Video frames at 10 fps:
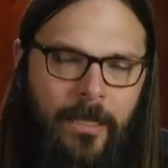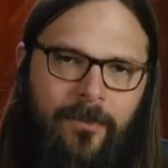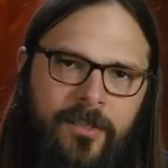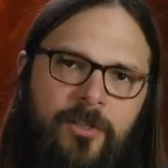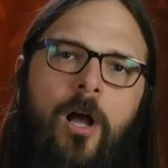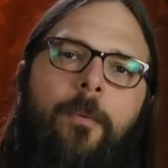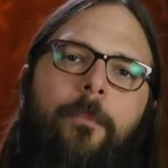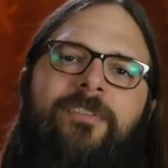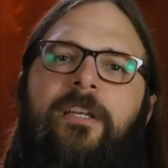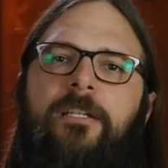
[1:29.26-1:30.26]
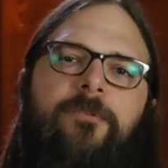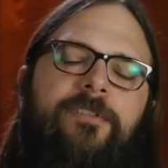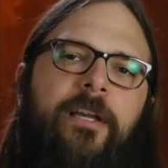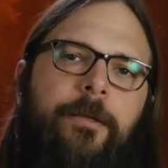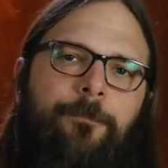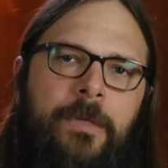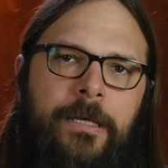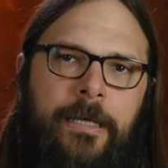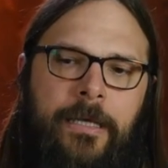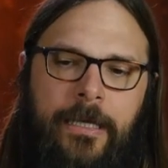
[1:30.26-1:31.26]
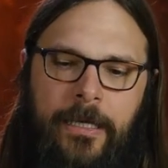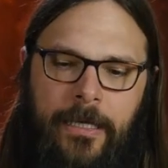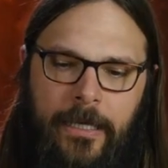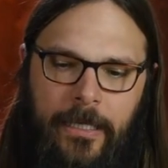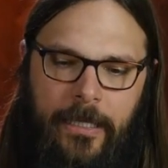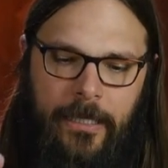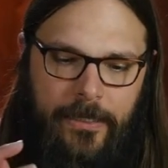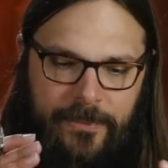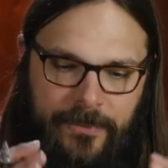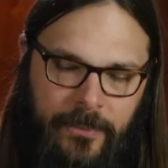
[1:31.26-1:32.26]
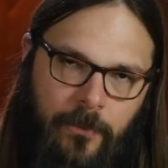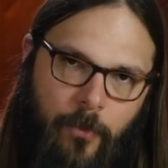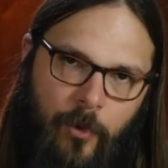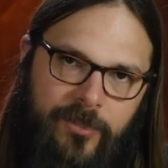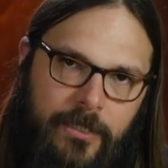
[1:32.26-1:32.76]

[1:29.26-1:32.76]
Let's talk about mistakes for a second. The single most